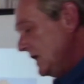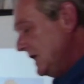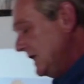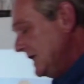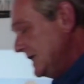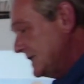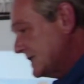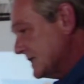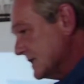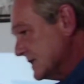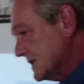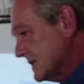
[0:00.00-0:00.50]

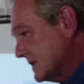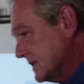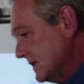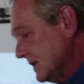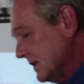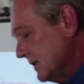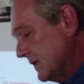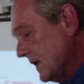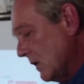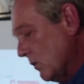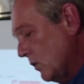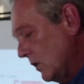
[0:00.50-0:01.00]
elitist.
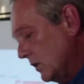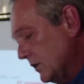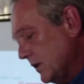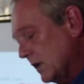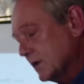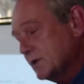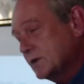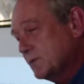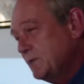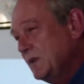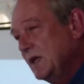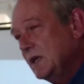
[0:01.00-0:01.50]
They will
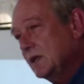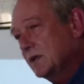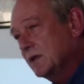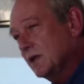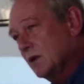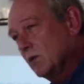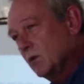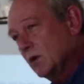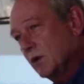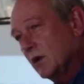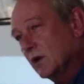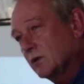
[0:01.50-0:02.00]
not speak.
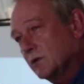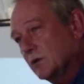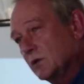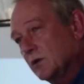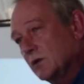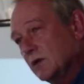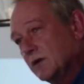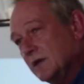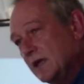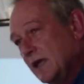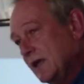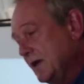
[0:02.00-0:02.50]
They will not do